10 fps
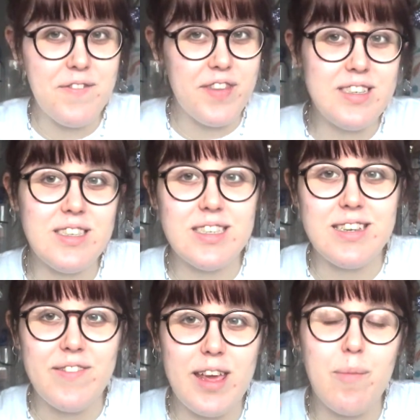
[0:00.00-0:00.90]
This is a
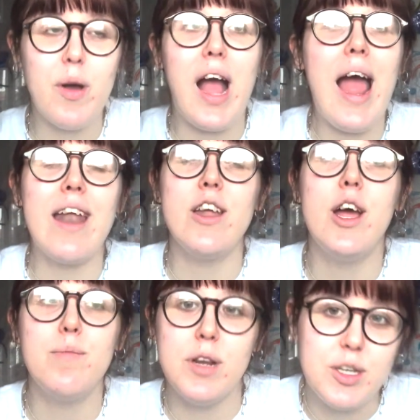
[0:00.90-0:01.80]
Stephen King book I hadn't
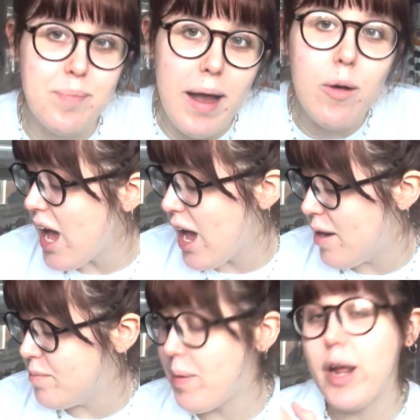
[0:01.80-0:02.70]
heard much about,
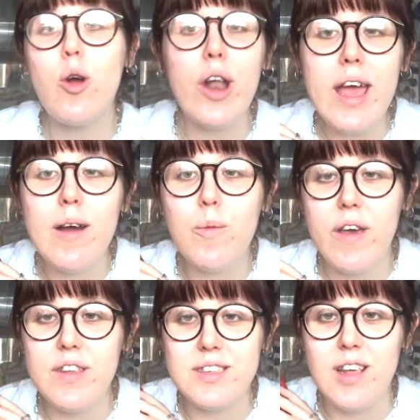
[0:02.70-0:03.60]
but I got it
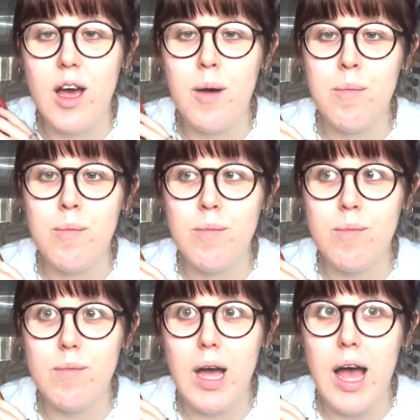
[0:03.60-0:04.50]
with
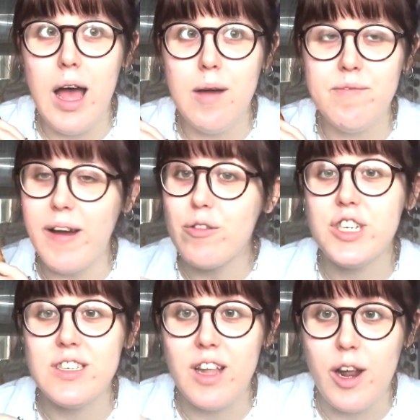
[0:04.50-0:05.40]
some
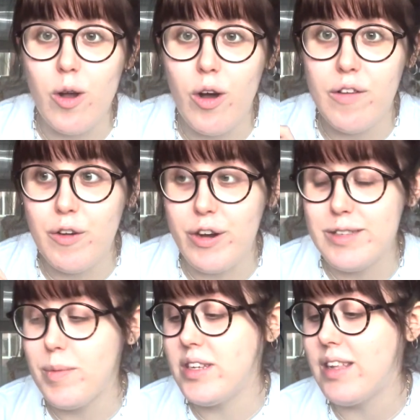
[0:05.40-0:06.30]
vouchers that I got for
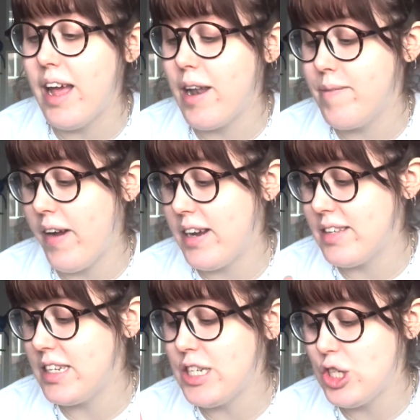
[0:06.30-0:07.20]
Christmas, and I'm very
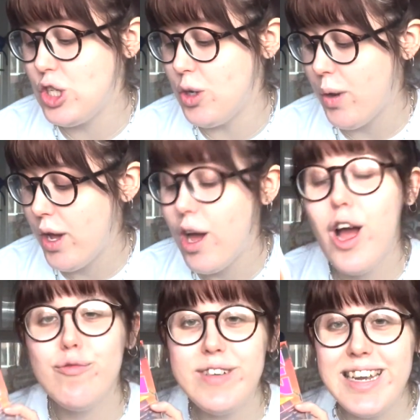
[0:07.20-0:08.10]
excited to
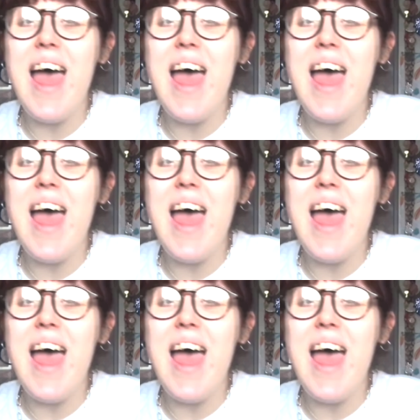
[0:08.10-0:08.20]
read it.